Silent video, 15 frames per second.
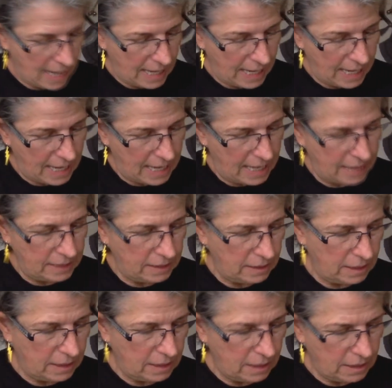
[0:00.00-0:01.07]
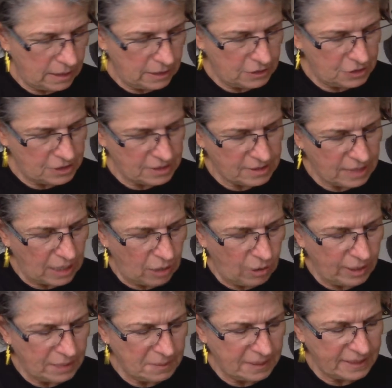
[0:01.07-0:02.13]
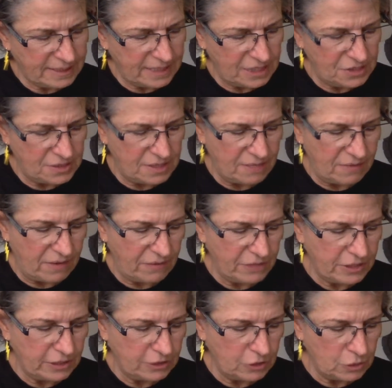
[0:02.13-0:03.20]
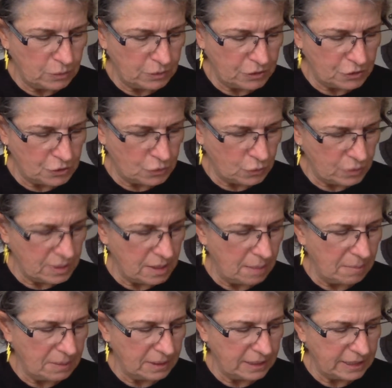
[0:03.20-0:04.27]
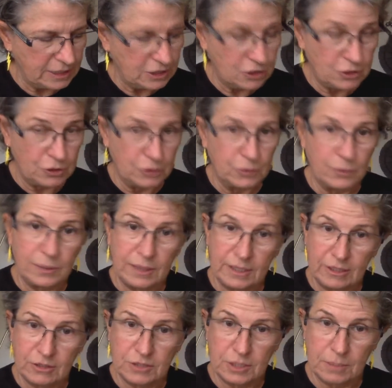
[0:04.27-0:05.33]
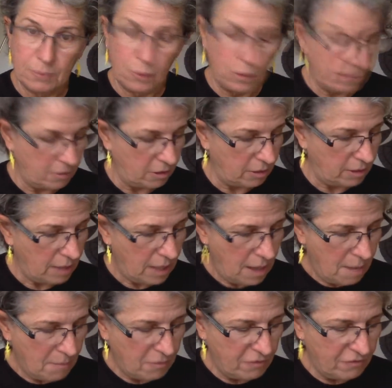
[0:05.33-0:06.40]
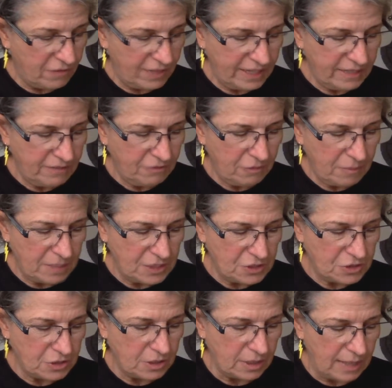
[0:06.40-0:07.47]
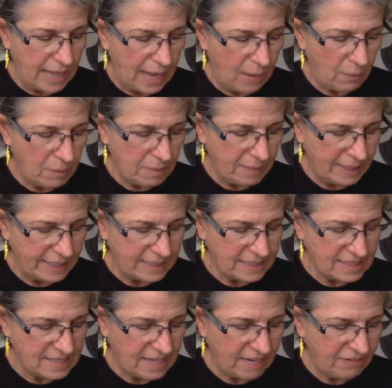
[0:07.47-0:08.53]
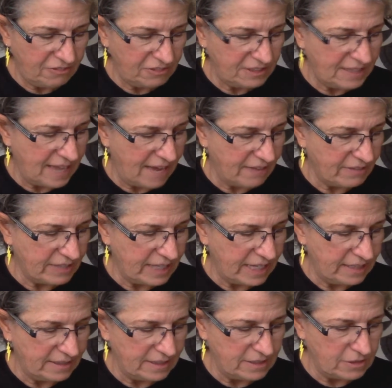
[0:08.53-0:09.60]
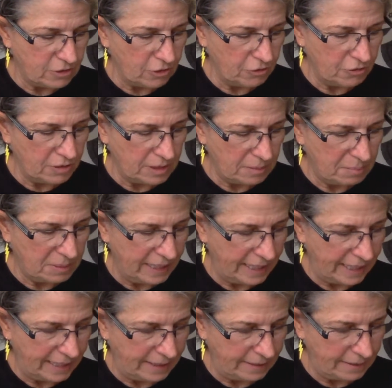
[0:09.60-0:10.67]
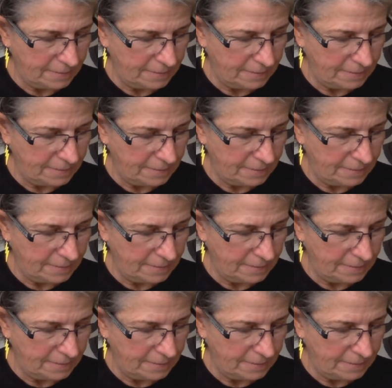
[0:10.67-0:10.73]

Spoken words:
And she says, our expectations have everything to do with the story's ability to, and here's the important part, provide information on how we might safely navigate this earthly plane.